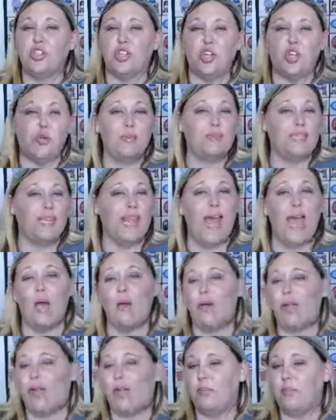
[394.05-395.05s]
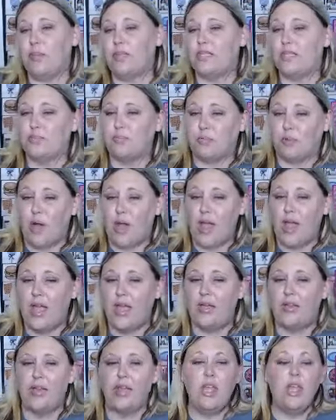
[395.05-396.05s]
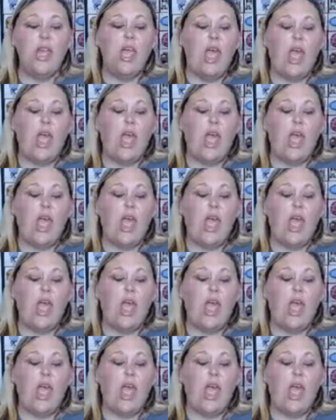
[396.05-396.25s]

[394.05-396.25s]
germs and how it can be spread.